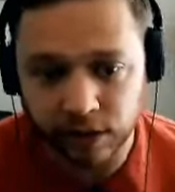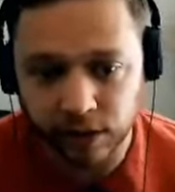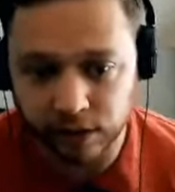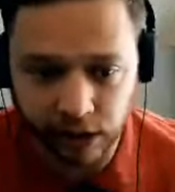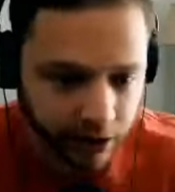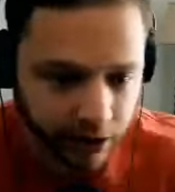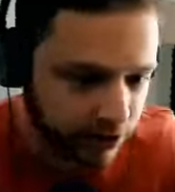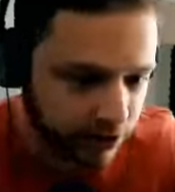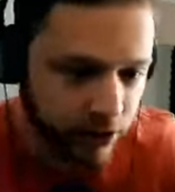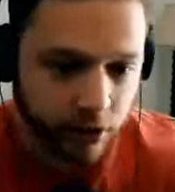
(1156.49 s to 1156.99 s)

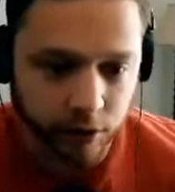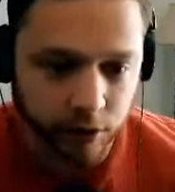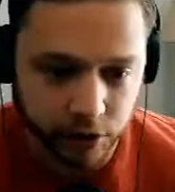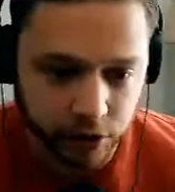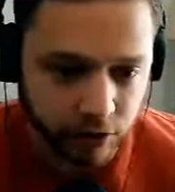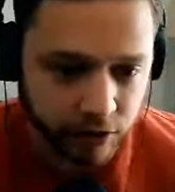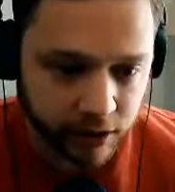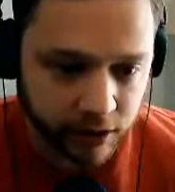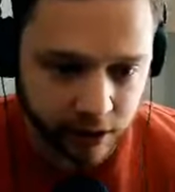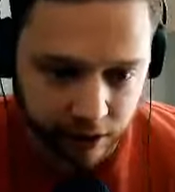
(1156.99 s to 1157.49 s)
Let us know what
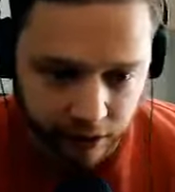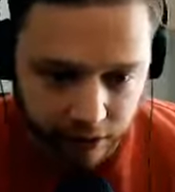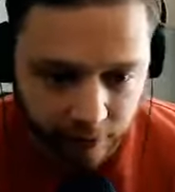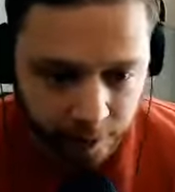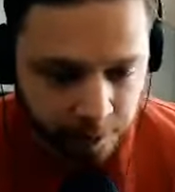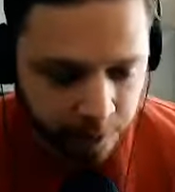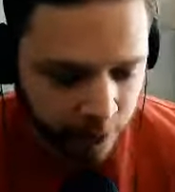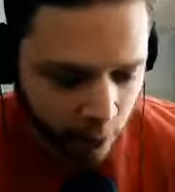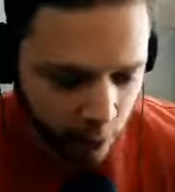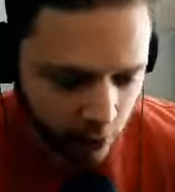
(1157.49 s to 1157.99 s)
you think.
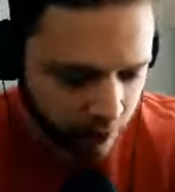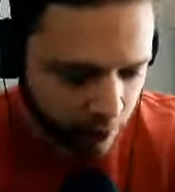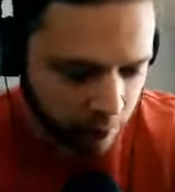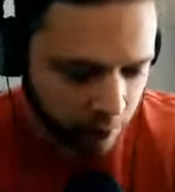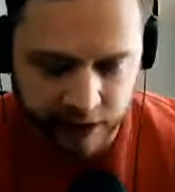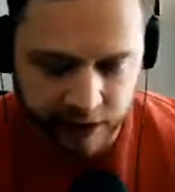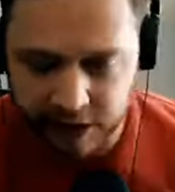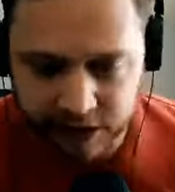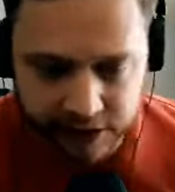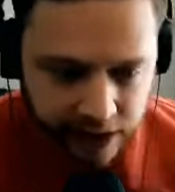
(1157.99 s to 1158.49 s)
We have our
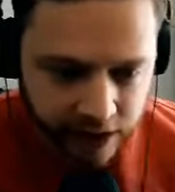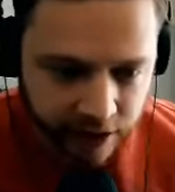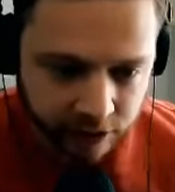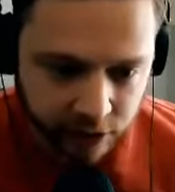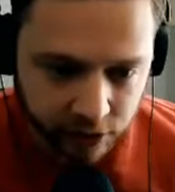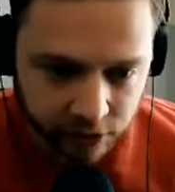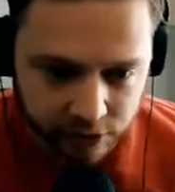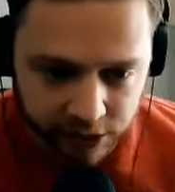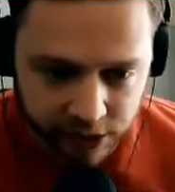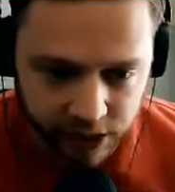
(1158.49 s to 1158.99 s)
biggest
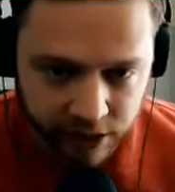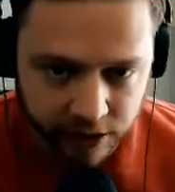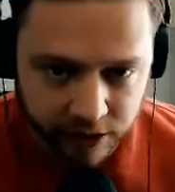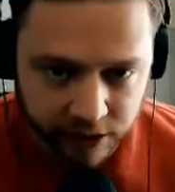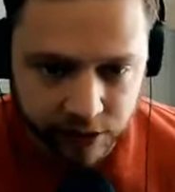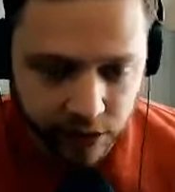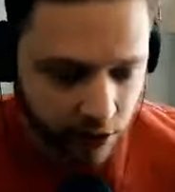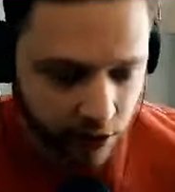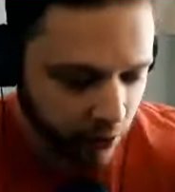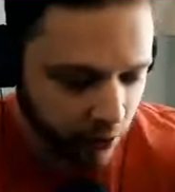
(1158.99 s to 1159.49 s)
download
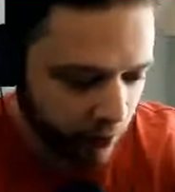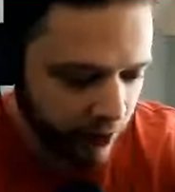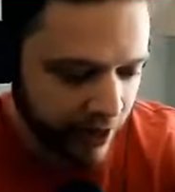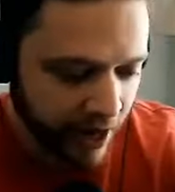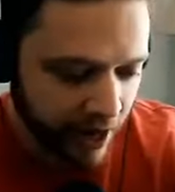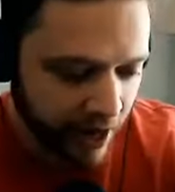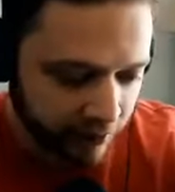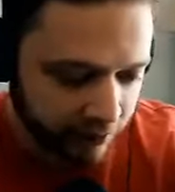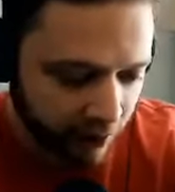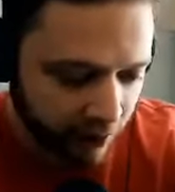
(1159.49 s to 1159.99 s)
days. We
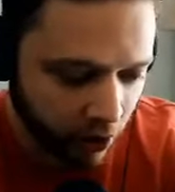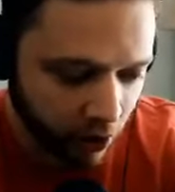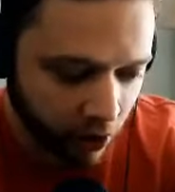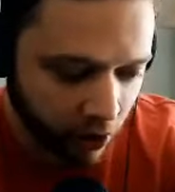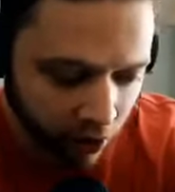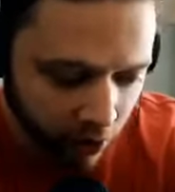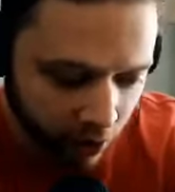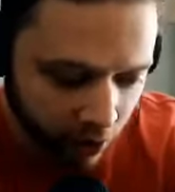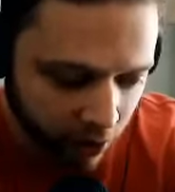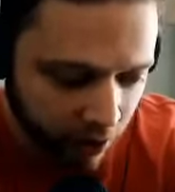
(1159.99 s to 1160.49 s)
have
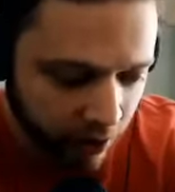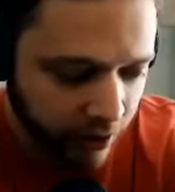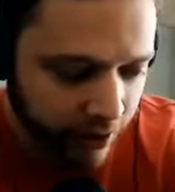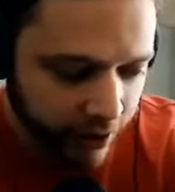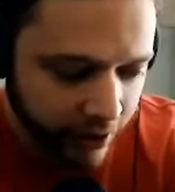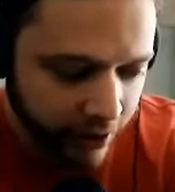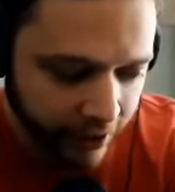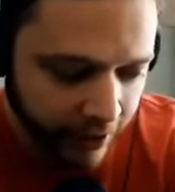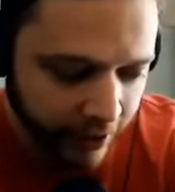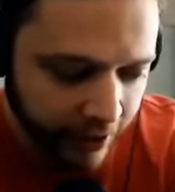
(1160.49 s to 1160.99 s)
our
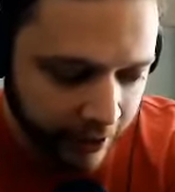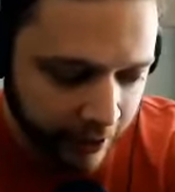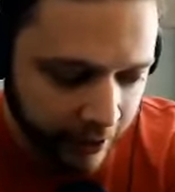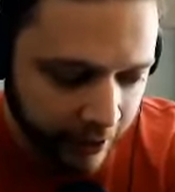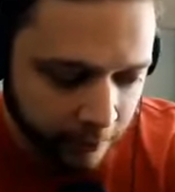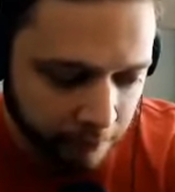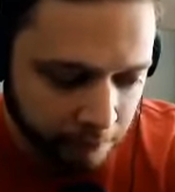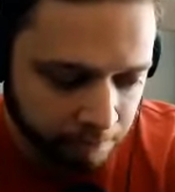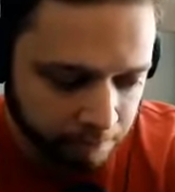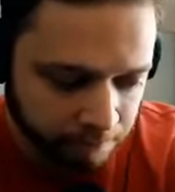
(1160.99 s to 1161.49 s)

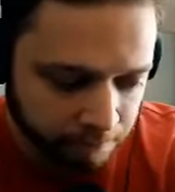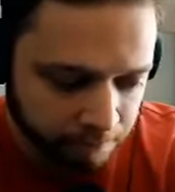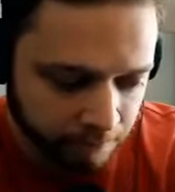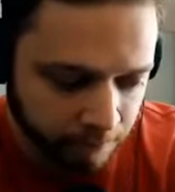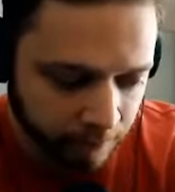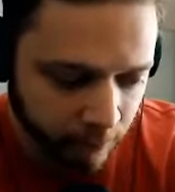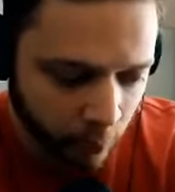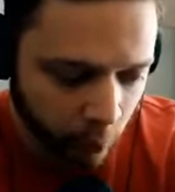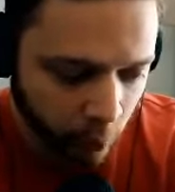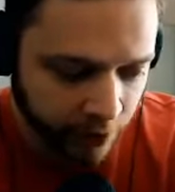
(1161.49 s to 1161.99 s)
um,
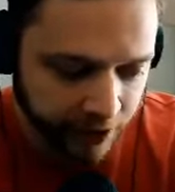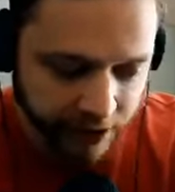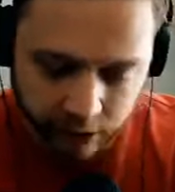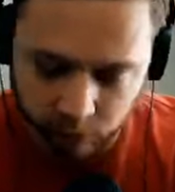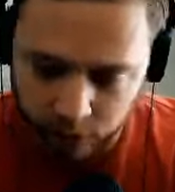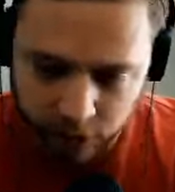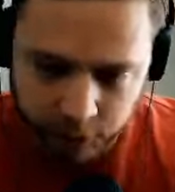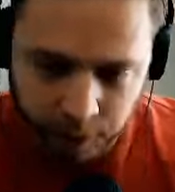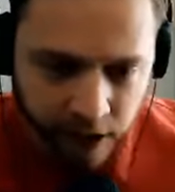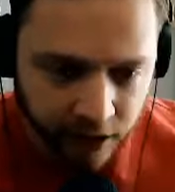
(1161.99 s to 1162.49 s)
we get
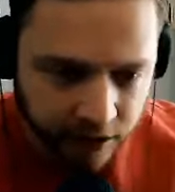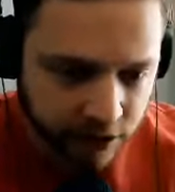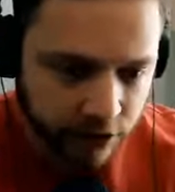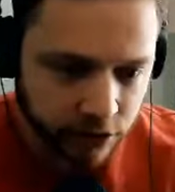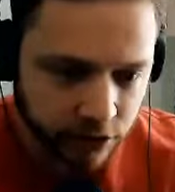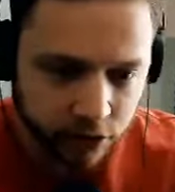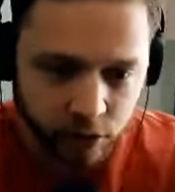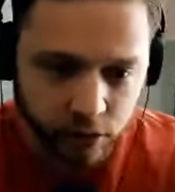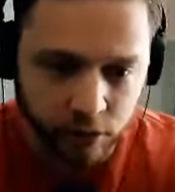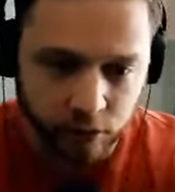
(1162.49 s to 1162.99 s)
responses
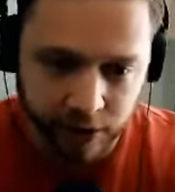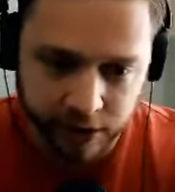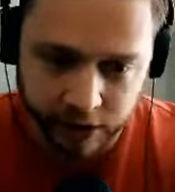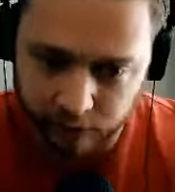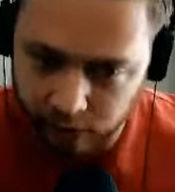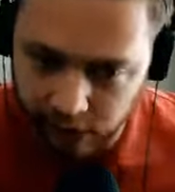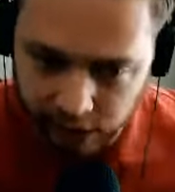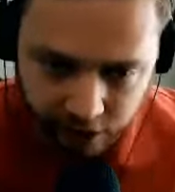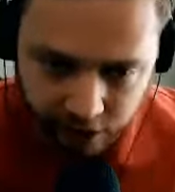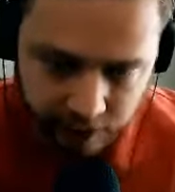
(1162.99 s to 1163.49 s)
to it. We get
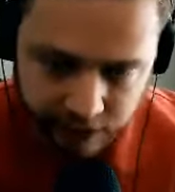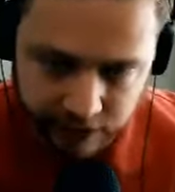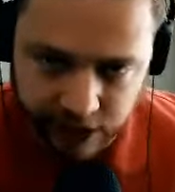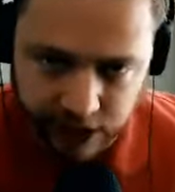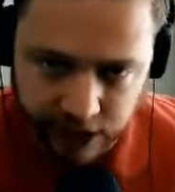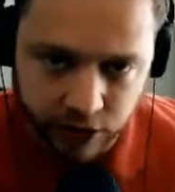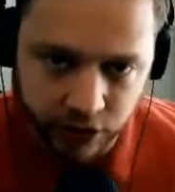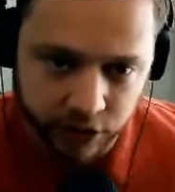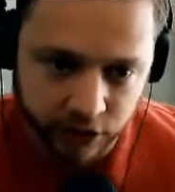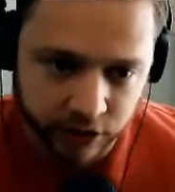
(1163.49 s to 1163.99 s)

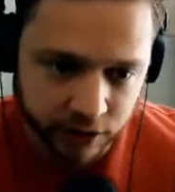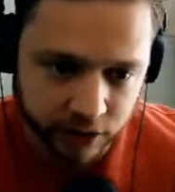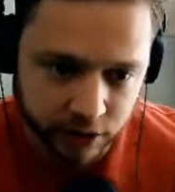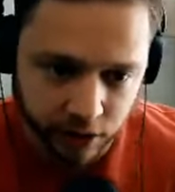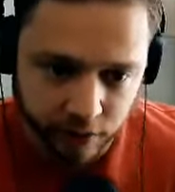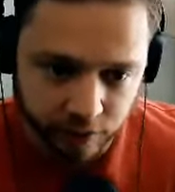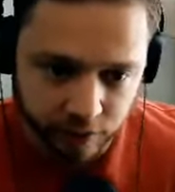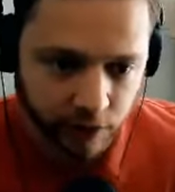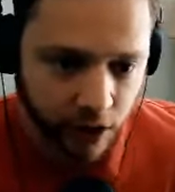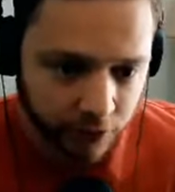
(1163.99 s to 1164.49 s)
recommendations
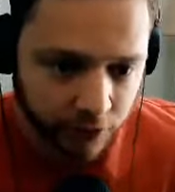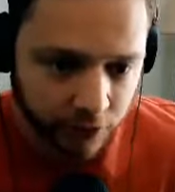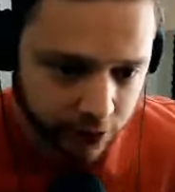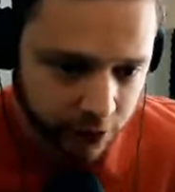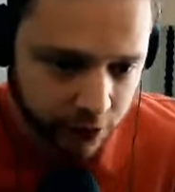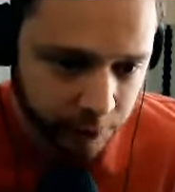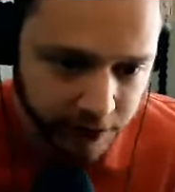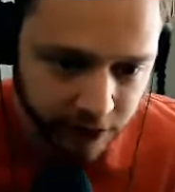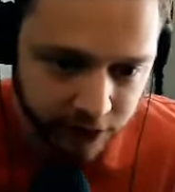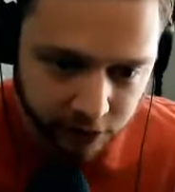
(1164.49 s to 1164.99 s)
of other
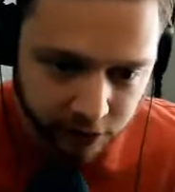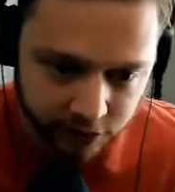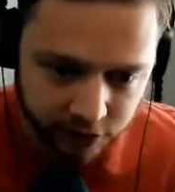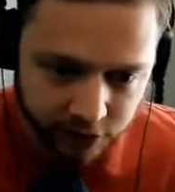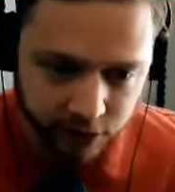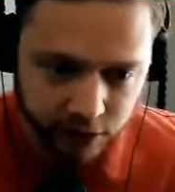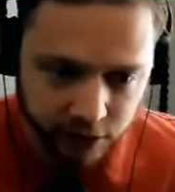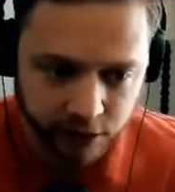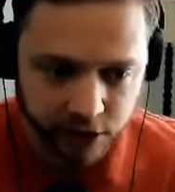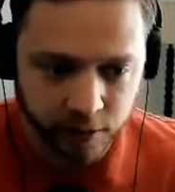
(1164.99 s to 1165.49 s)
speakers that
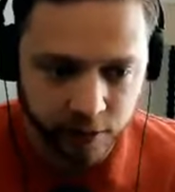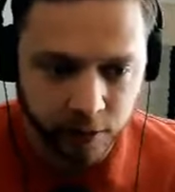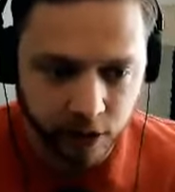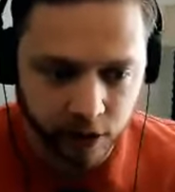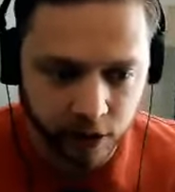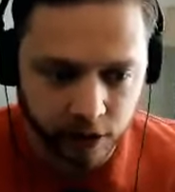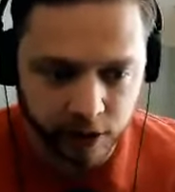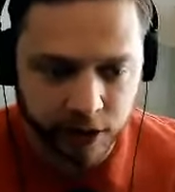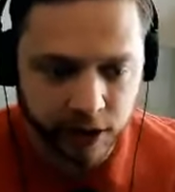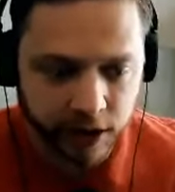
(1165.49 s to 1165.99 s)
are going to come
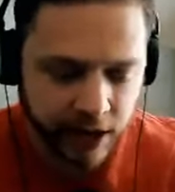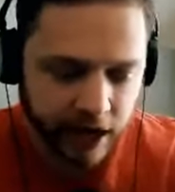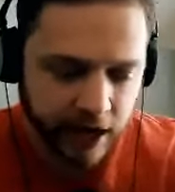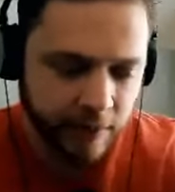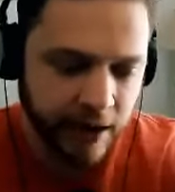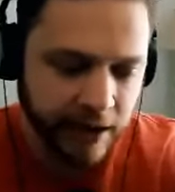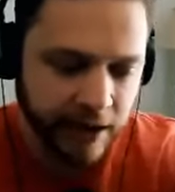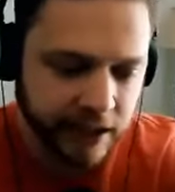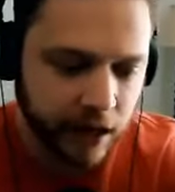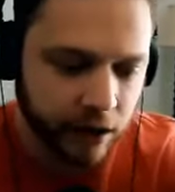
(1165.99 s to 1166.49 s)
on. And
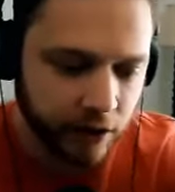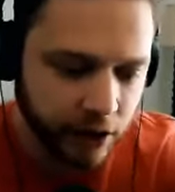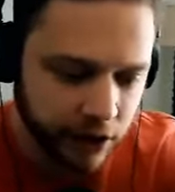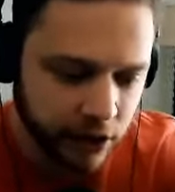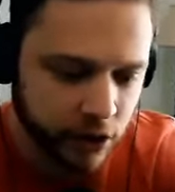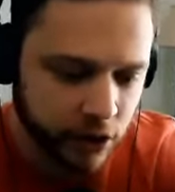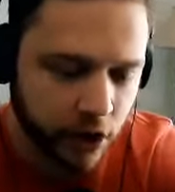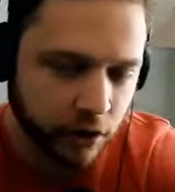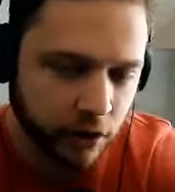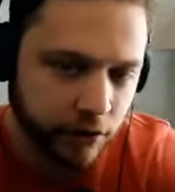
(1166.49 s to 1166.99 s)
that's how I
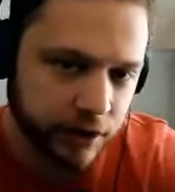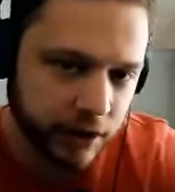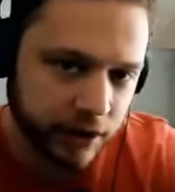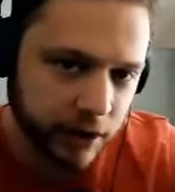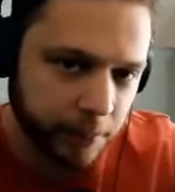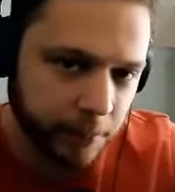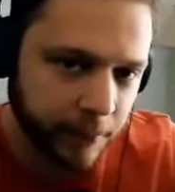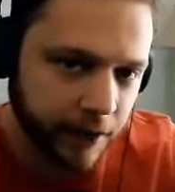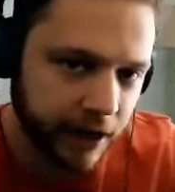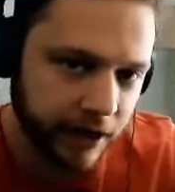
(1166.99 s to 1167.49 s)
know that the
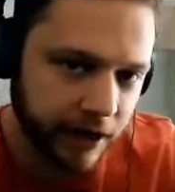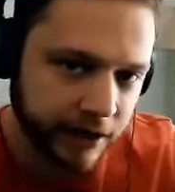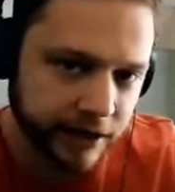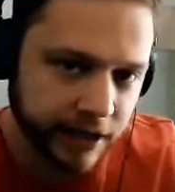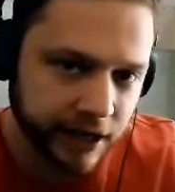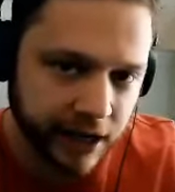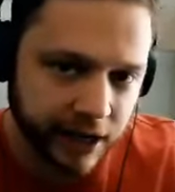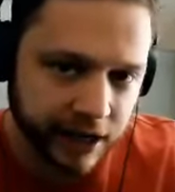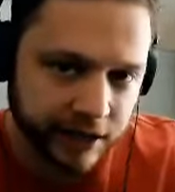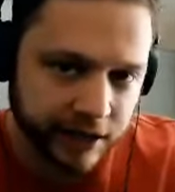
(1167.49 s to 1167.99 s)

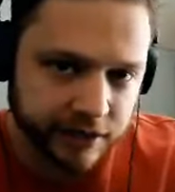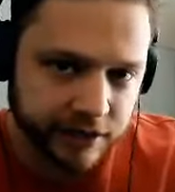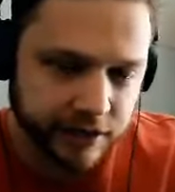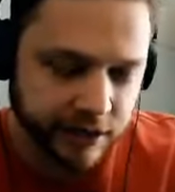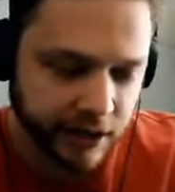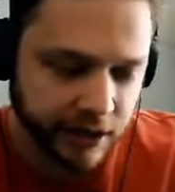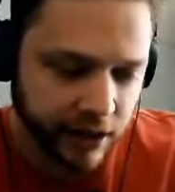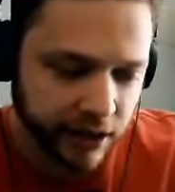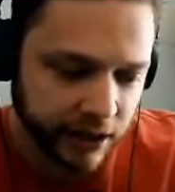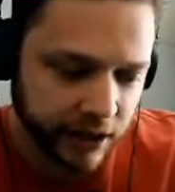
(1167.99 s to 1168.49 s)
podcast
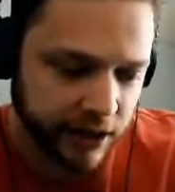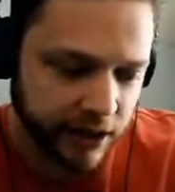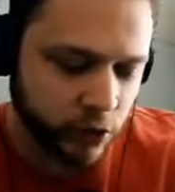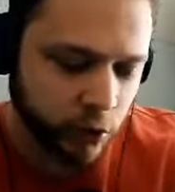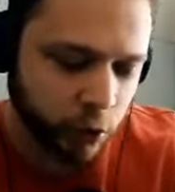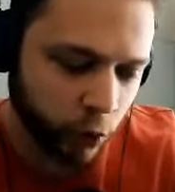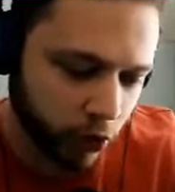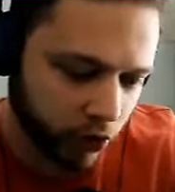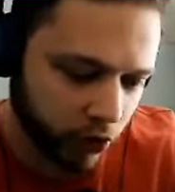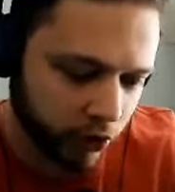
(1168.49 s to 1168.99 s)
is
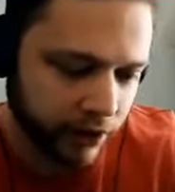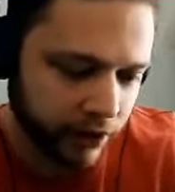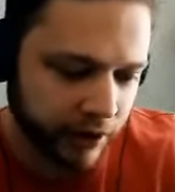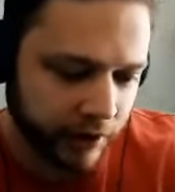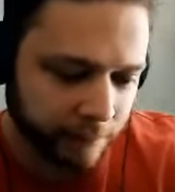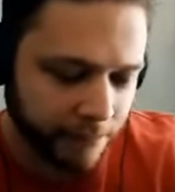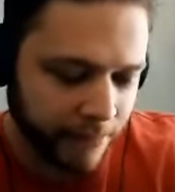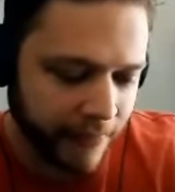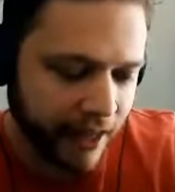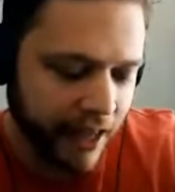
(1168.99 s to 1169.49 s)
working.